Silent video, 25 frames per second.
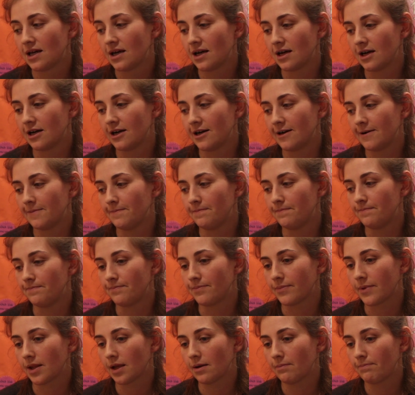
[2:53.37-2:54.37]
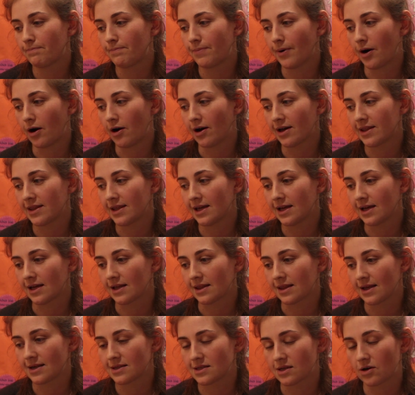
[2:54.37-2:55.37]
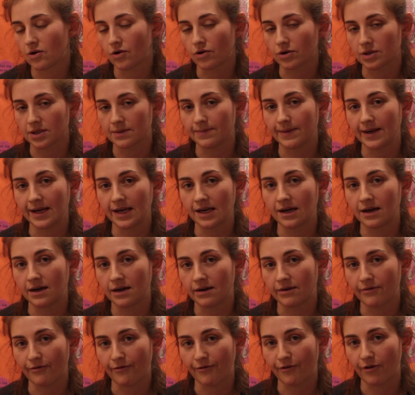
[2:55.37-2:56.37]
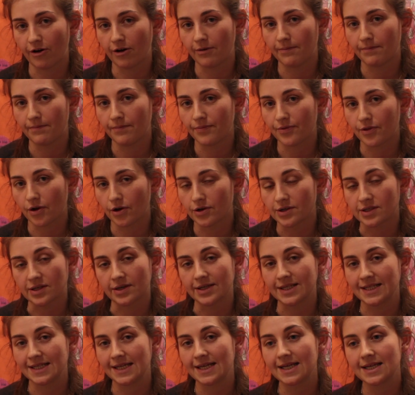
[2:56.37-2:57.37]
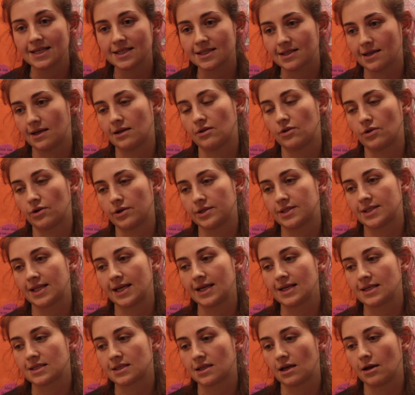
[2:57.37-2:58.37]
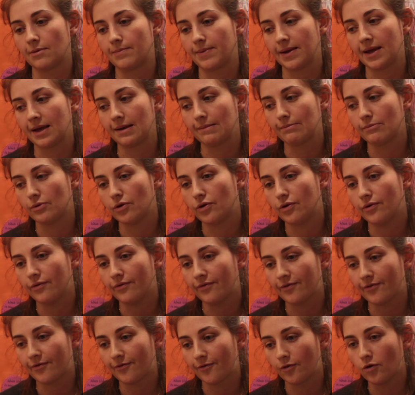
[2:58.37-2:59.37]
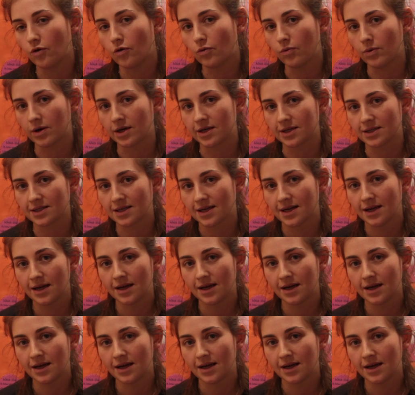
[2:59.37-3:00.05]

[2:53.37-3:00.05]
but I think there's a lot to be learnt from those ideas and those things that are being moved forward